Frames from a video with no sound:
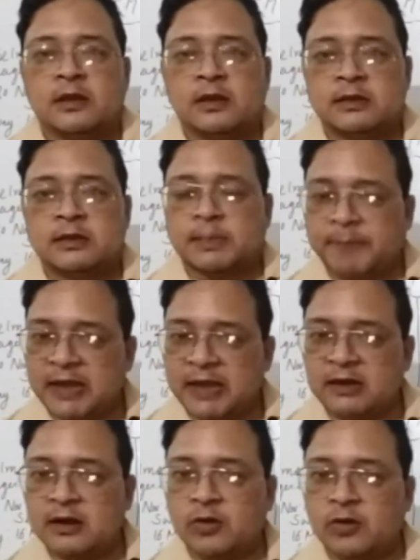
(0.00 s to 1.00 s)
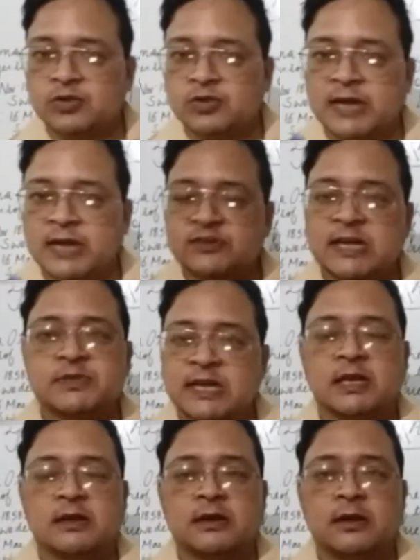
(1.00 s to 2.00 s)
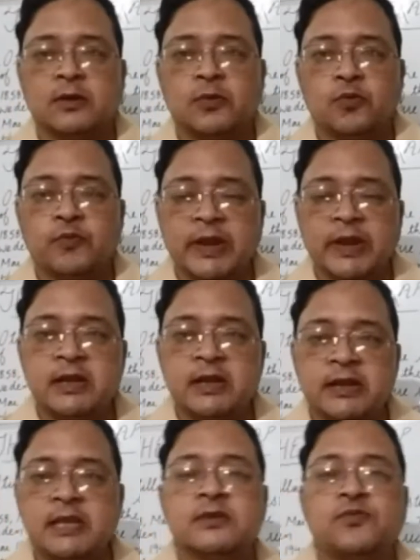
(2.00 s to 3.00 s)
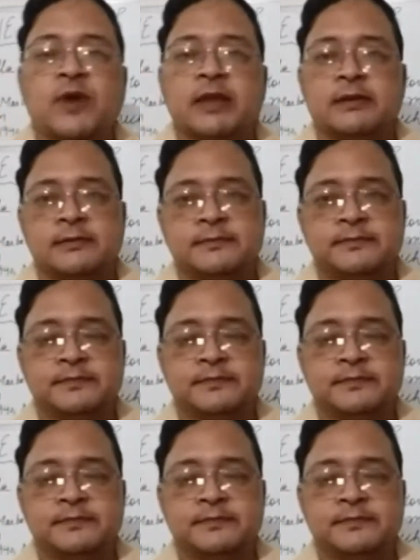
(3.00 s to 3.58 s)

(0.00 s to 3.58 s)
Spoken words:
The peddler or the rat trap seller went near the fire,